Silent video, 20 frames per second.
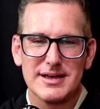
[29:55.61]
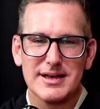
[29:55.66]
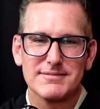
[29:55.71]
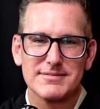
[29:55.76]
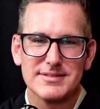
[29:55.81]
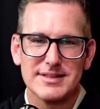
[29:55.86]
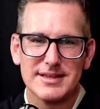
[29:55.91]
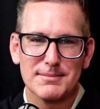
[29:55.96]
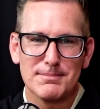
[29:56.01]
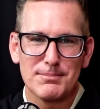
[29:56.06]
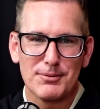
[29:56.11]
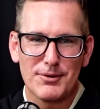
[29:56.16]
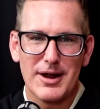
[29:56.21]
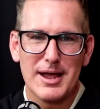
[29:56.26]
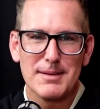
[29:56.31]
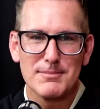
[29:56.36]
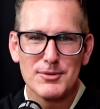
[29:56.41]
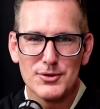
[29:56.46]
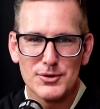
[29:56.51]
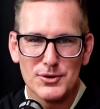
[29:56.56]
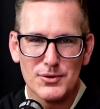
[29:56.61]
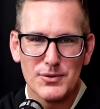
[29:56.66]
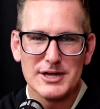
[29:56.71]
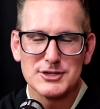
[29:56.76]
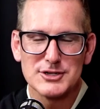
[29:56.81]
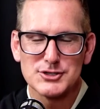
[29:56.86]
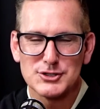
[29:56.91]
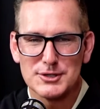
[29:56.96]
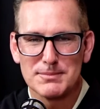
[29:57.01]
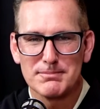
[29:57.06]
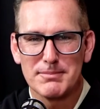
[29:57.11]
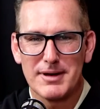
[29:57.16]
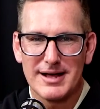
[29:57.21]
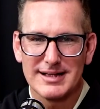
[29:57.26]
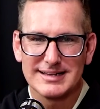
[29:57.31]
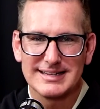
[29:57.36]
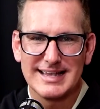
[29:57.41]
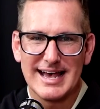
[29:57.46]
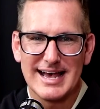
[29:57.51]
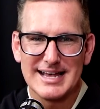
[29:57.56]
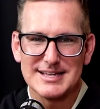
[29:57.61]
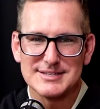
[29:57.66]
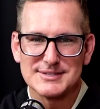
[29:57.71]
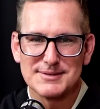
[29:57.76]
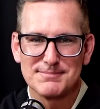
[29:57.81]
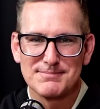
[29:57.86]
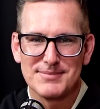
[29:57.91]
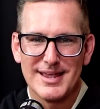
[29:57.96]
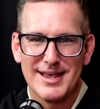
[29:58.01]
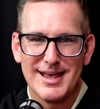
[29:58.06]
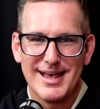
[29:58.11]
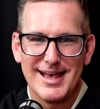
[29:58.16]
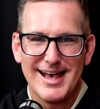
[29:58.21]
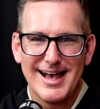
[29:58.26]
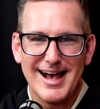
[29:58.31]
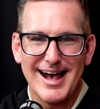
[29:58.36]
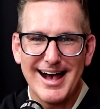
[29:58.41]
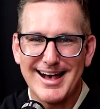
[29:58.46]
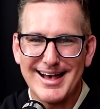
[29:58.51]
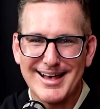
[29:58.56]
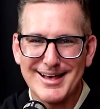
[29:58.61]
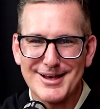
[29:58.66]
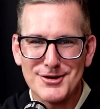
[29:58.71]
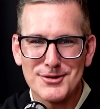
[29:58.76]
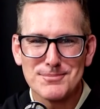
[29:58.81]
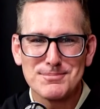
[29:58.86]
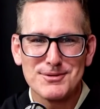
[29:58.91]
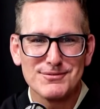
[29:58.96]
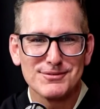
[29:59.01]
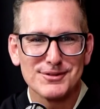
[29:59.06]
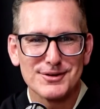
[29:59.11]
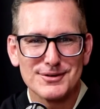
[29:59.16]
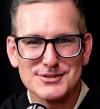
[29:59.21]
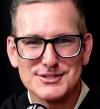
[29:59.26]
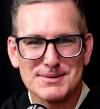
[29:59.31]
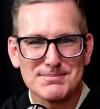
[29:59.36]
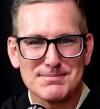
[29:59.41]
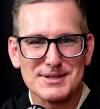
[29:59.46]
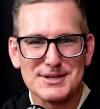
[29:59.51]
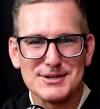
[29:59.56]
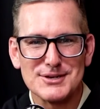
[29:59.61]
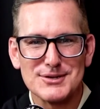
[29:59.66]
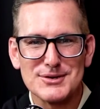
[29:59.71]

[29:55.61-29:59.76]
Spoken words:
of the Primal Question podcast. I hope you've learned something new